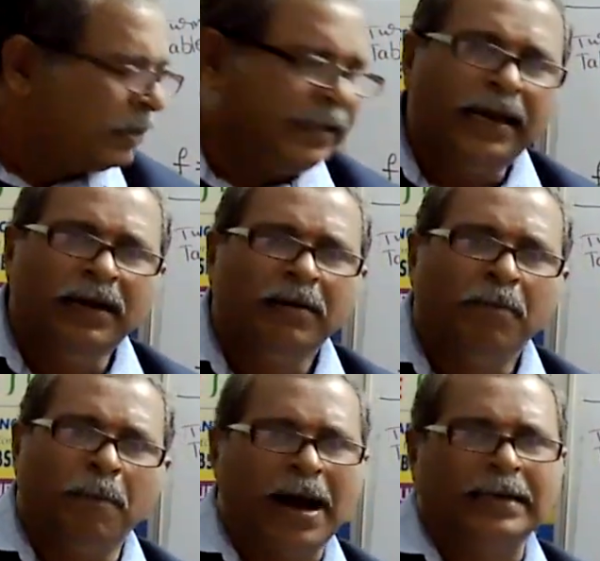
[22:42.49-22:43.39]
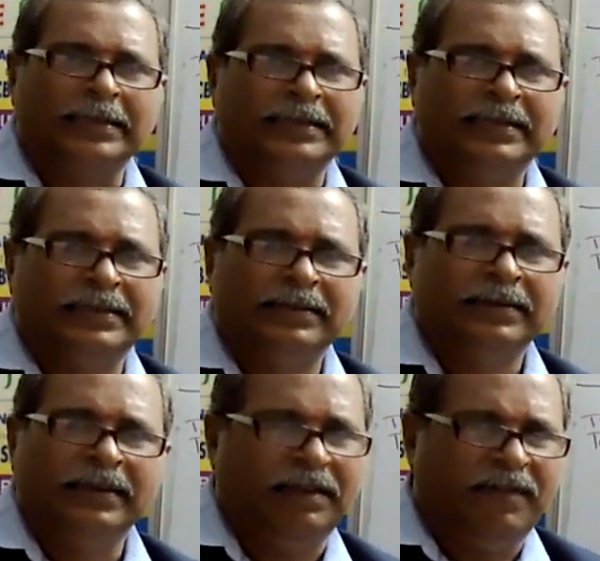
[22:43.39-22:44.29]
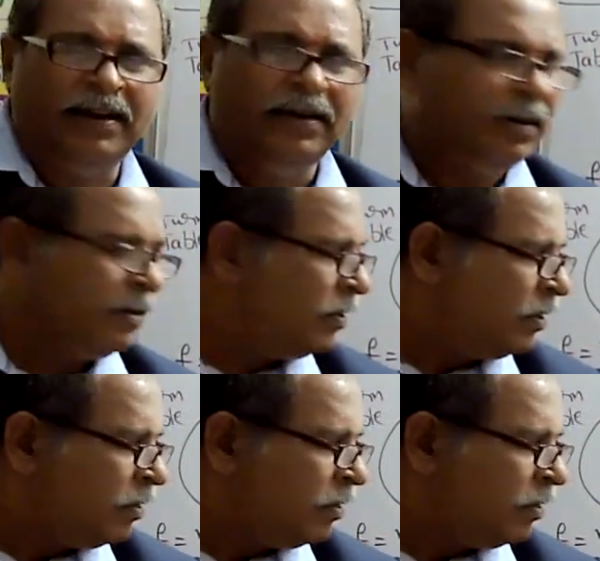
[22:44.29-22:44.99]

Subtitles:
Then mass given.